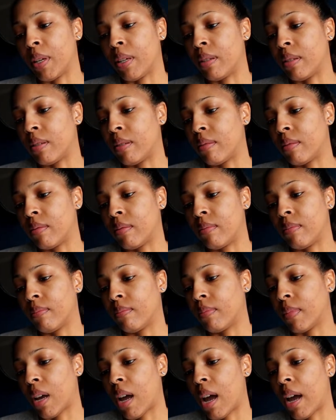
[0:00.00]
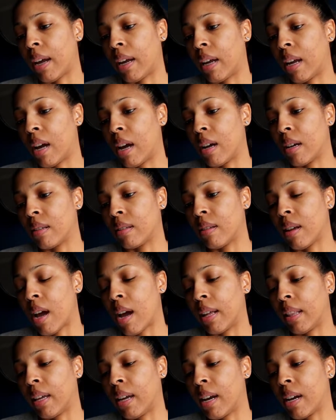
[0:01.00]
it's high con
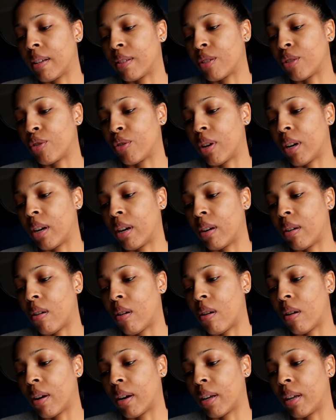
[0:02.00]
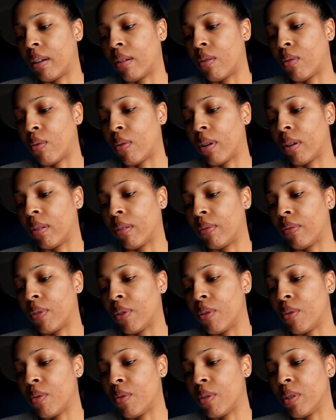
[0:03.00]
highly concentrated argan oil
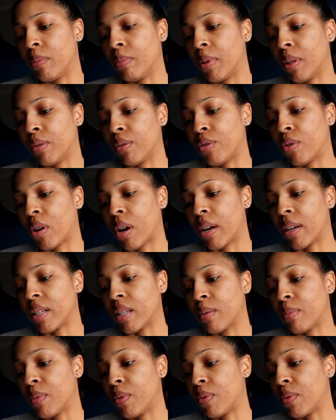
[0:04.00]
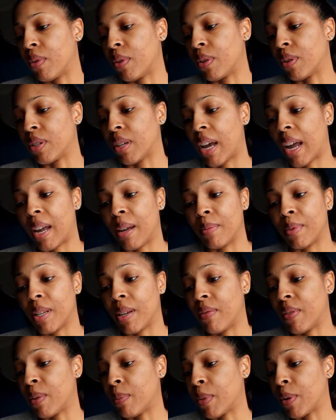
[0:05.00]
infused, blow dry, smoother, tames
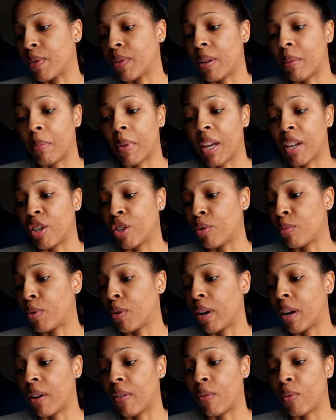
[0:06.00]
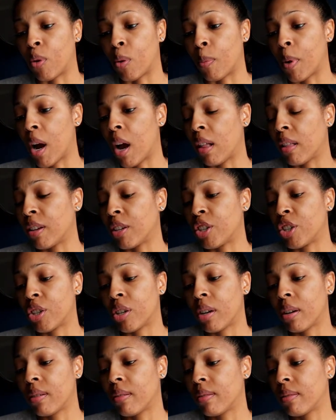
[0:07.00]
even the most unmanageable hair for a
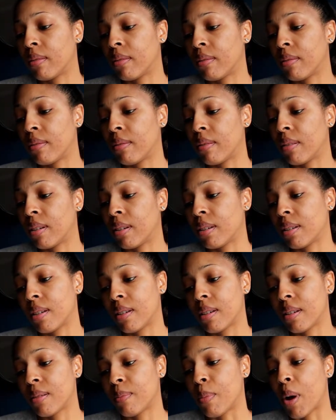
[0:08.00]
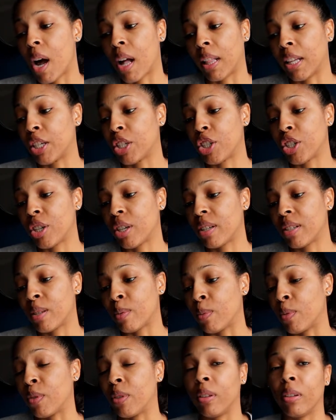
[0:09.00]
polished, polished,
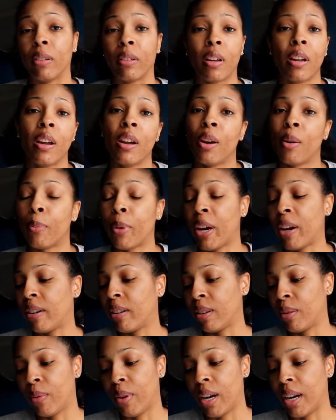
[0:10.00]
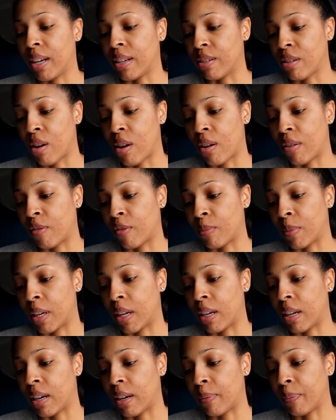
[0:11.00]
smooth look. Apparently reading is hard for me
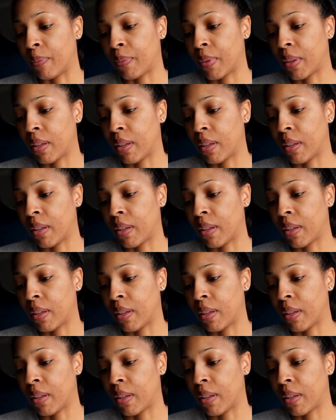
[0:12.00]
today.